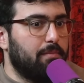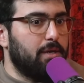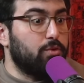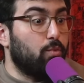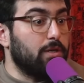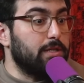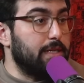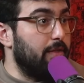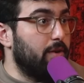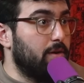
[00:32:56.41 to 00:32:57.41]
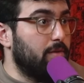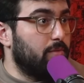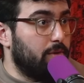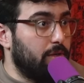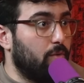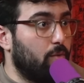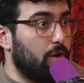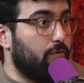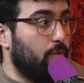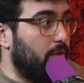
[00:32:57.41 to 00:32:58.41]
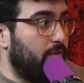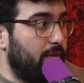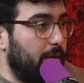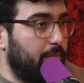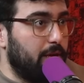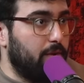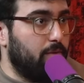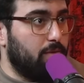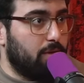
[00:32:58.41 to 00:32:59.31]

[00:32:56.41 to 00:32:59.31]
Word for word: much work together. You know, Yeah. work for the family. Um,